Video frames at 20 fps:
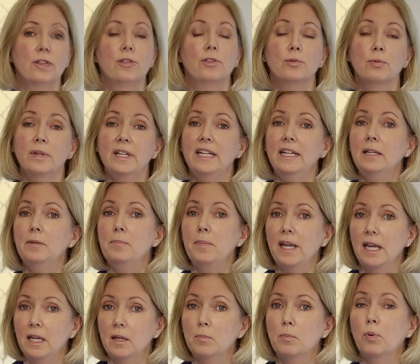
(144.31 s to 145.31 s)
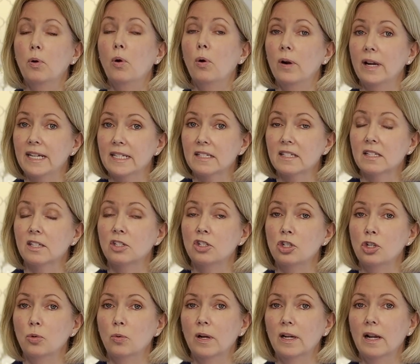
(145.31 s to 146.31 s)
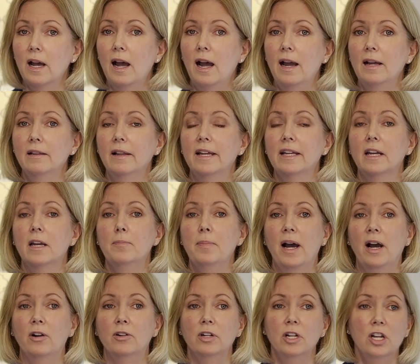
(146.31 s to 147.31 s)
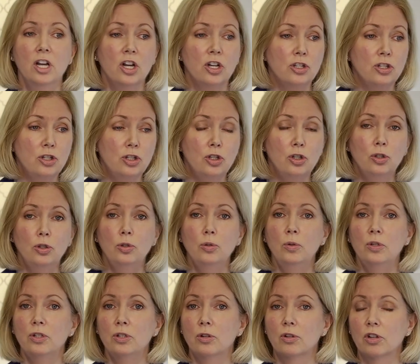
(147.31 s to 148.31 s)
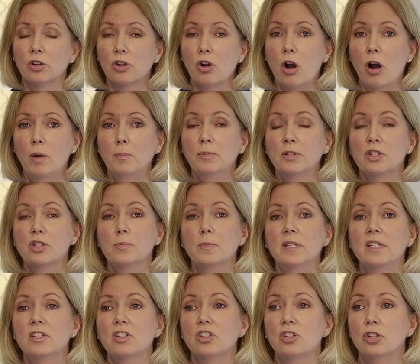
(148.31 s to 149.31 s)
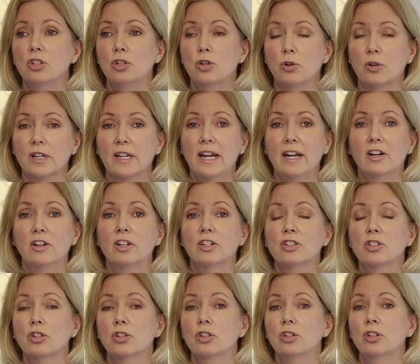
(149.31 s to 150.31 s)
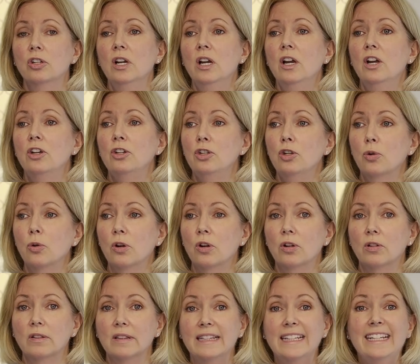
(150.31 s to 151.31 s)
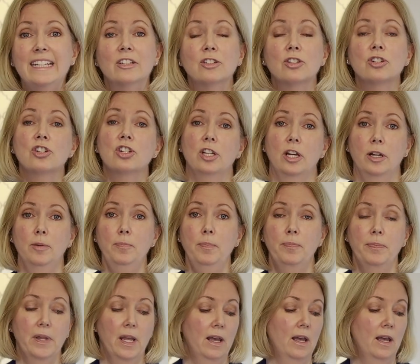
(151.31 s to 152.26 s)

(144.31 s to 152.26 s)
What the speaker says: 3 main points that you want to highlight about you, your accomplishments, your character, your leadership,